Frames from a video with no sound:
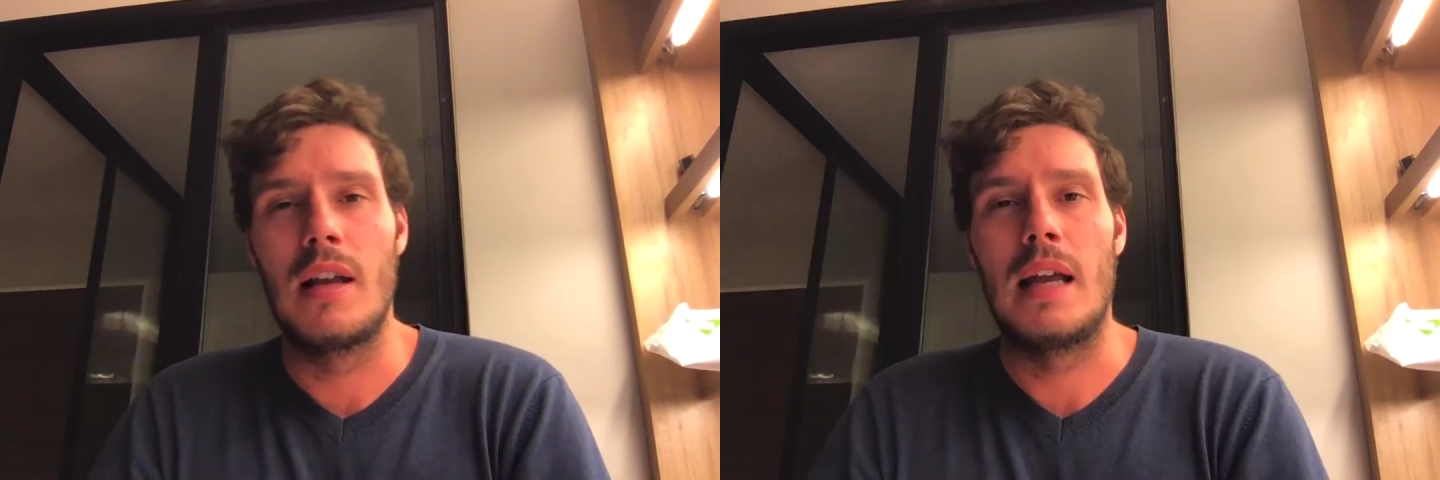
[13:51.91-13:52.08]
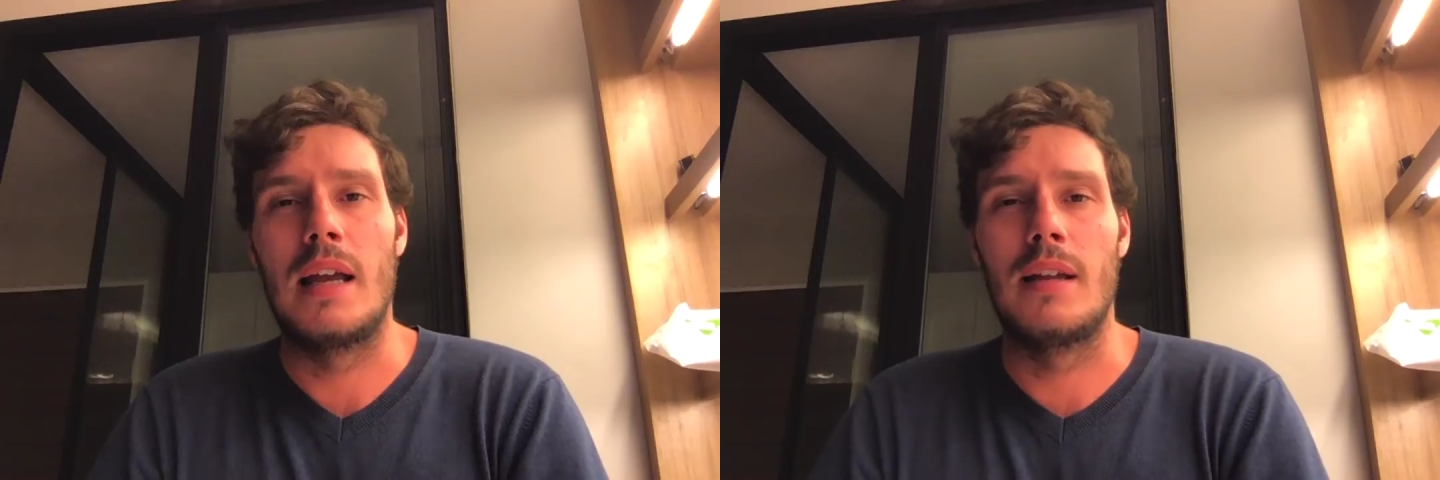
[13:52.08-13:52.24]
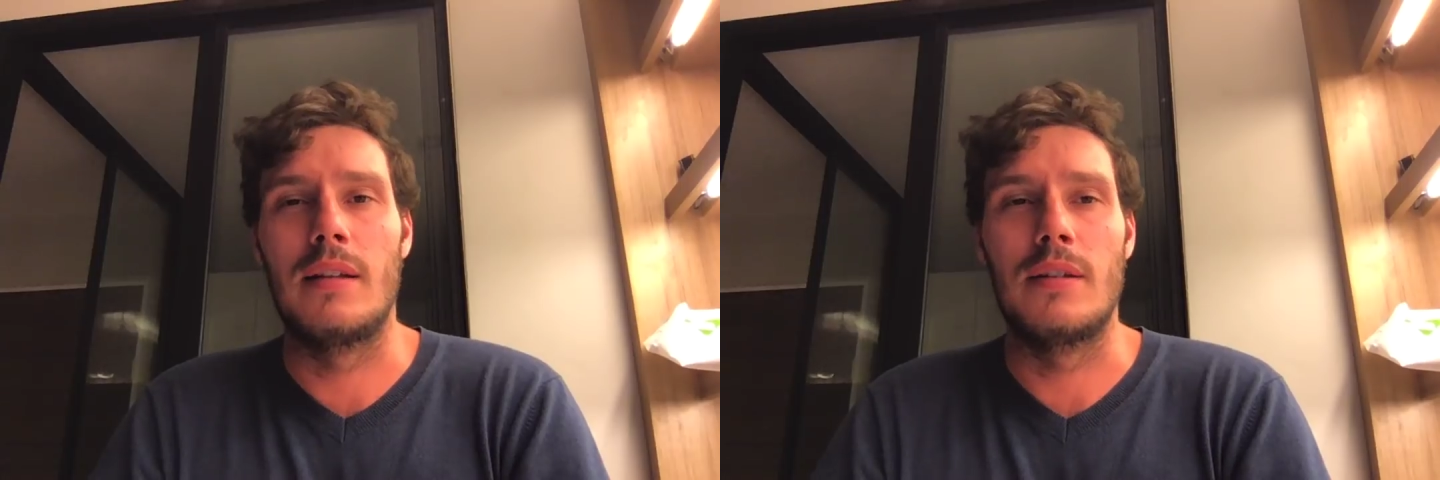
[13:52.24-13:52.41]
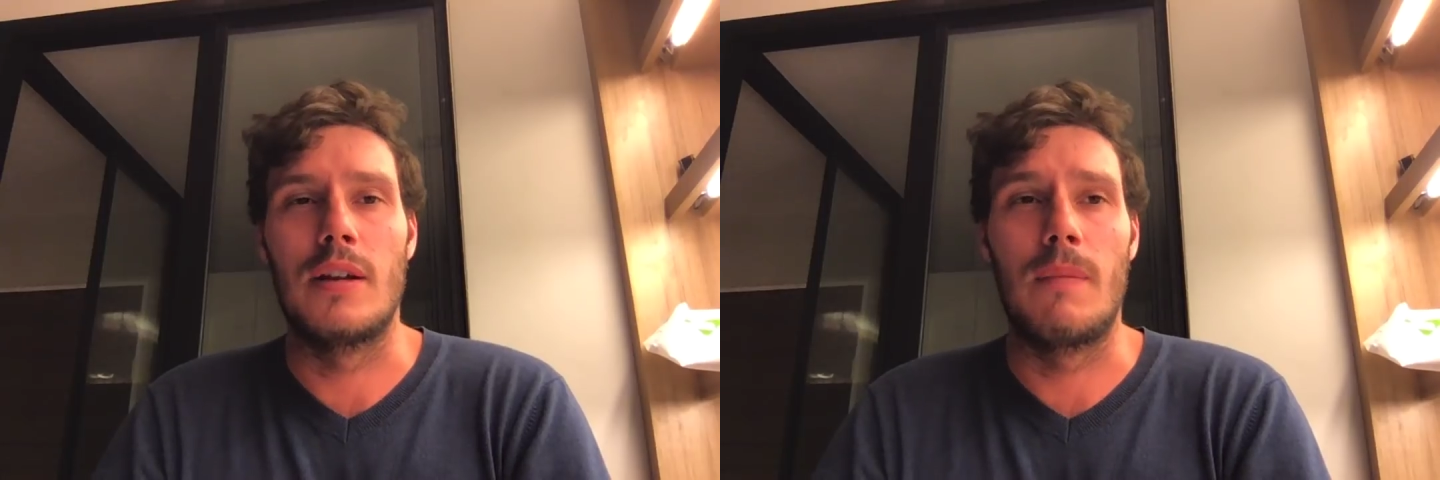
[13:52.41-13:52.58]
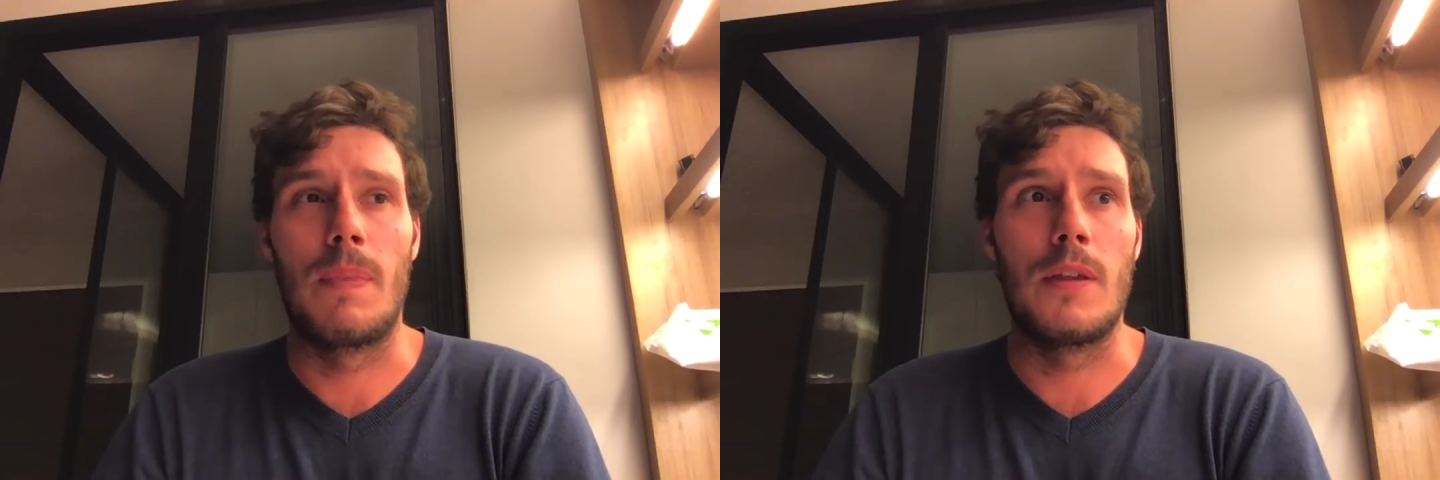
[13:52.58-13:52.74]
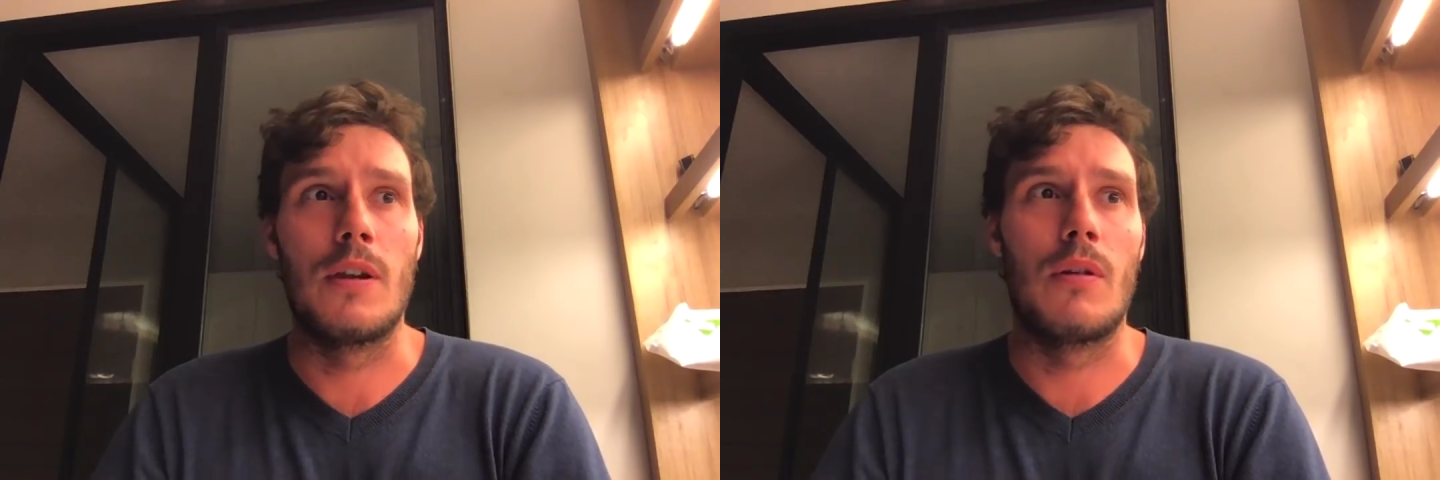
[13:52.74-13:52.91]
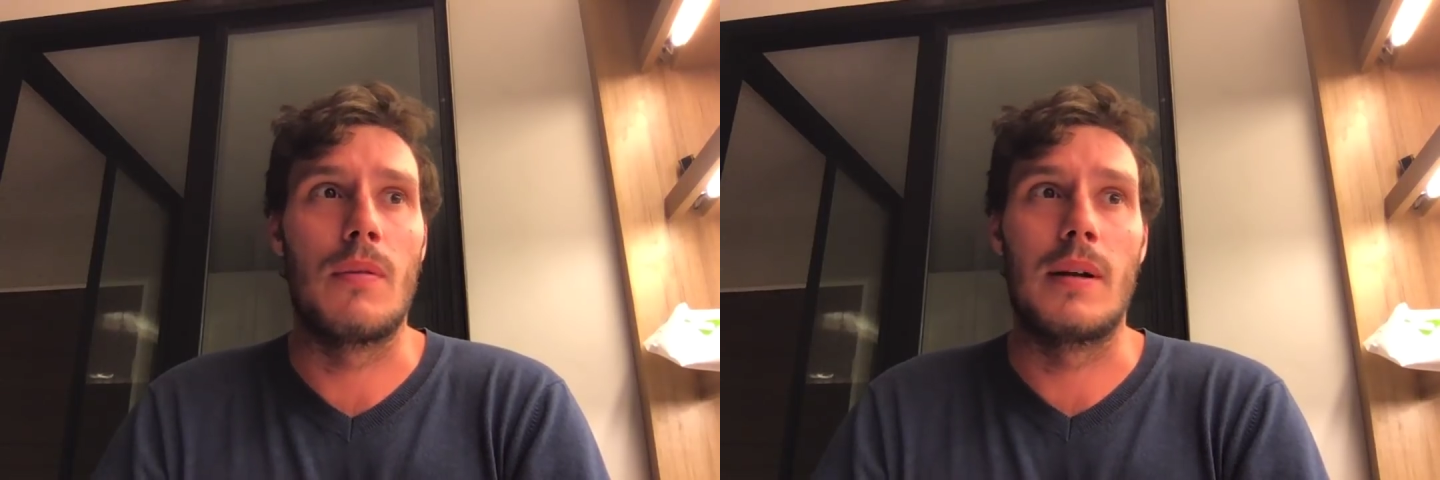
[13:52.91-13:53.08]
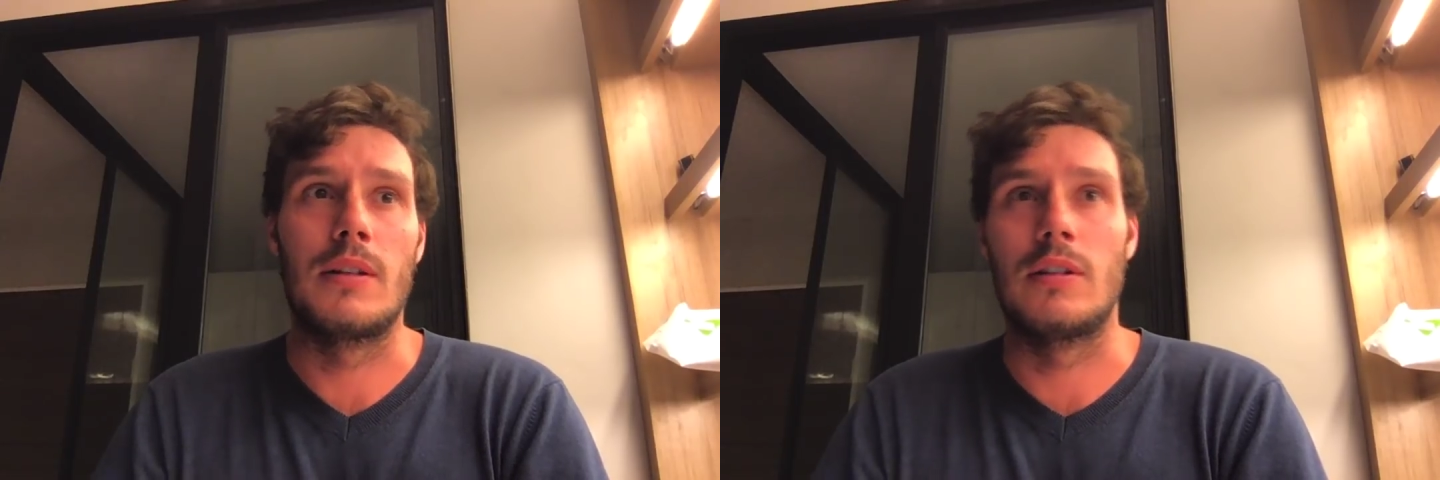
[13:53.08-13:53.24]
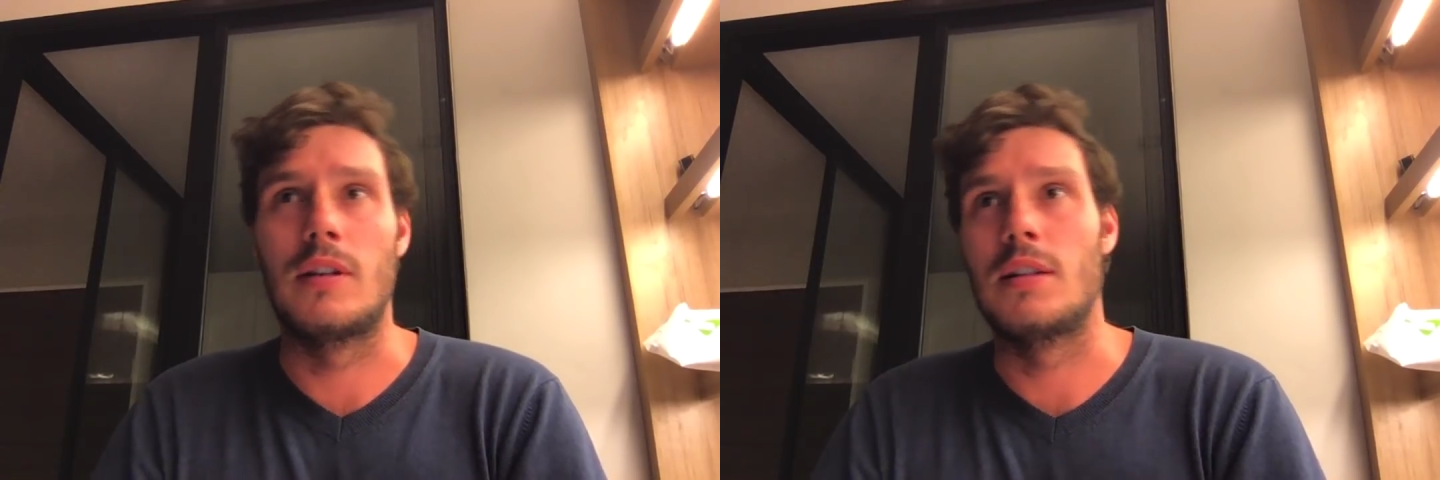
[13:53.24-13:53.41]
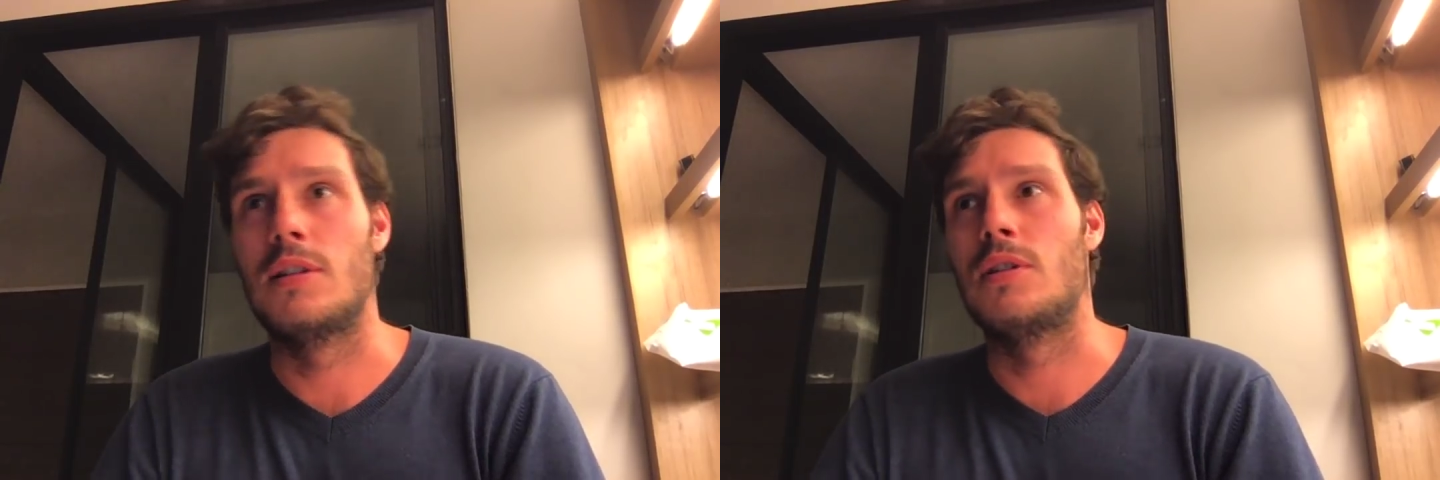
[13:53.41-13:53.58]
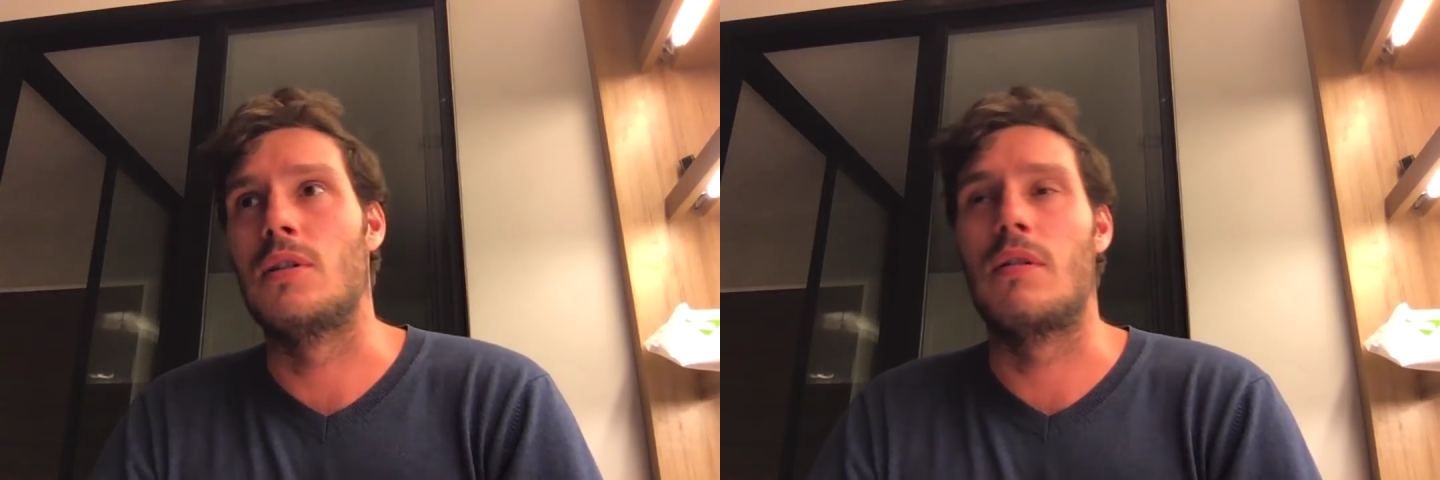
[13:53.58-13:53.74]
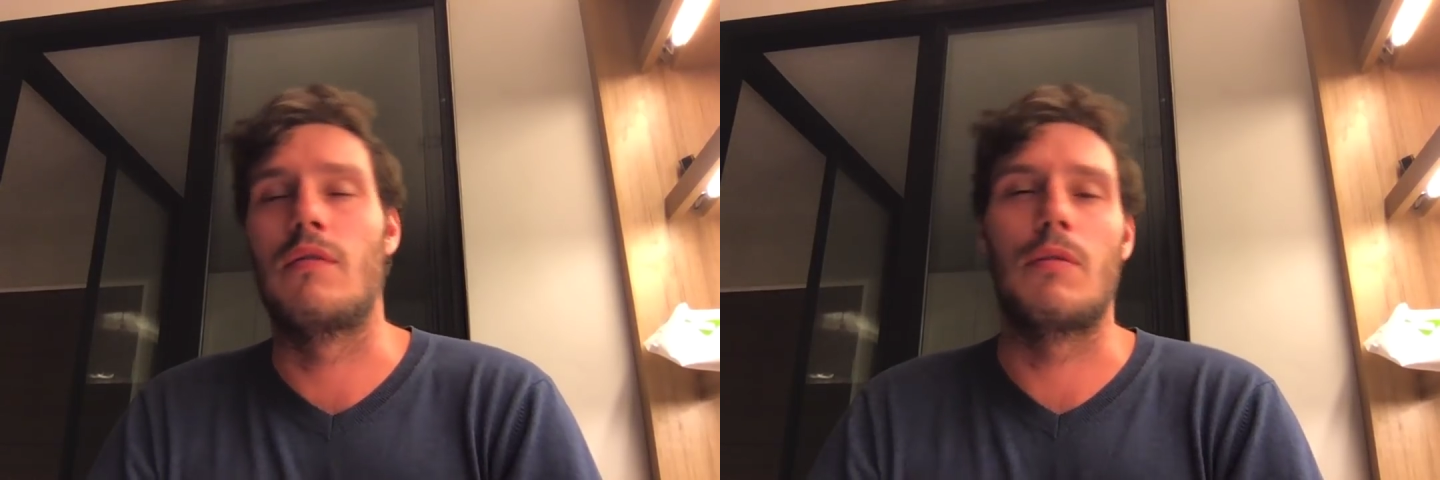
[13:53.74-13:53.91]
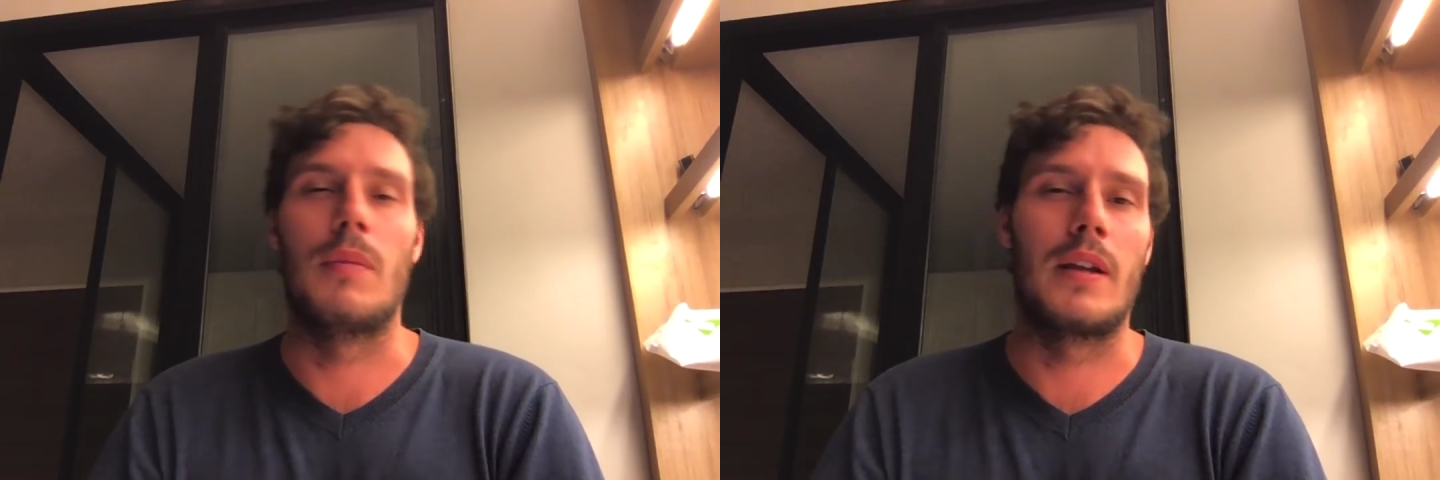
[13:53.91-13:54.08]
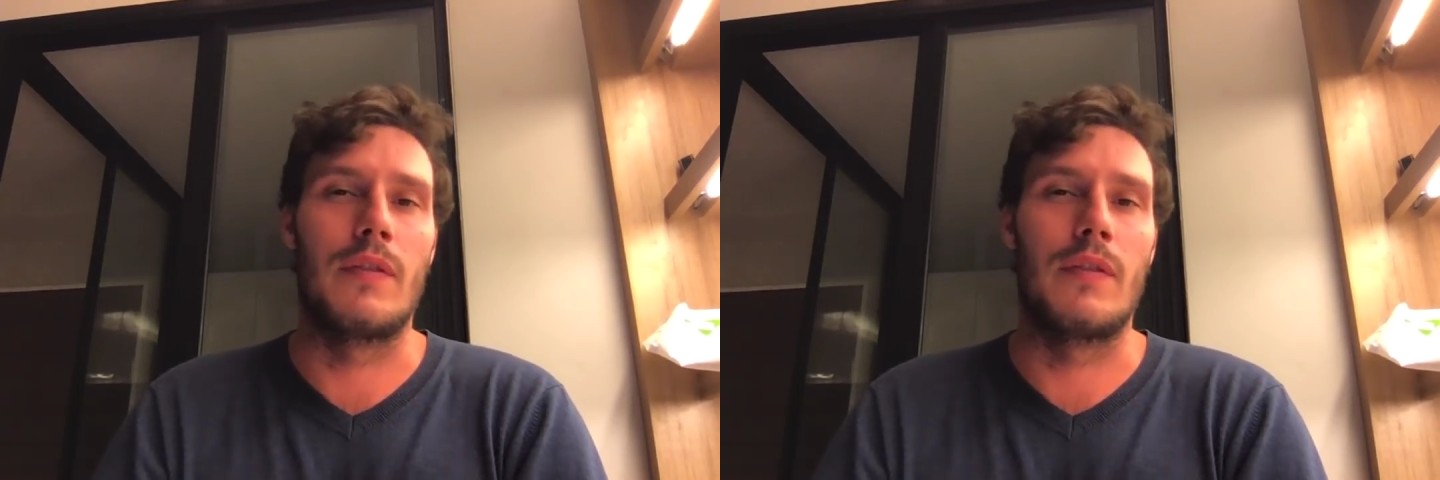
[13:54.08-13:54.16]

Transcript: and my tinnitus has gone from a